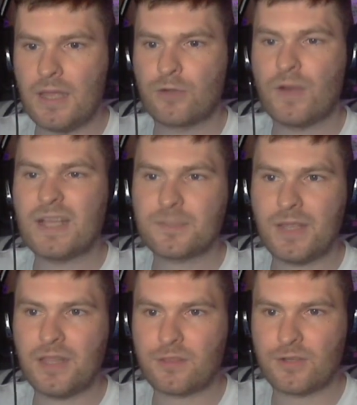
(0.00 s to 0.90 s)

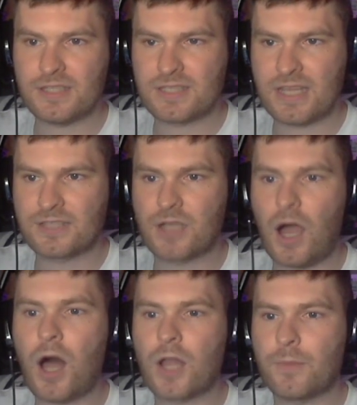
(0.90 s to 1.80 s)
WrestleMania thirty-six
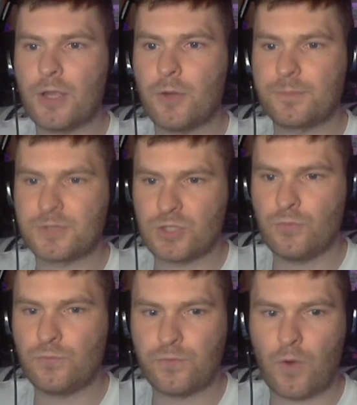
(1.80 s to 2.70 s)
all the way up to
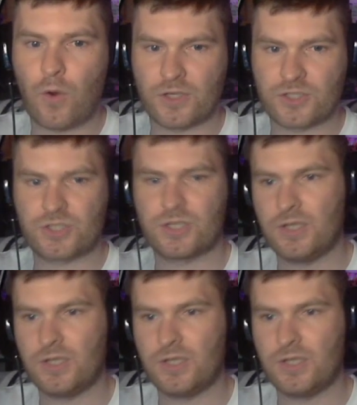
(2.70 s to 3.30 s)
forged.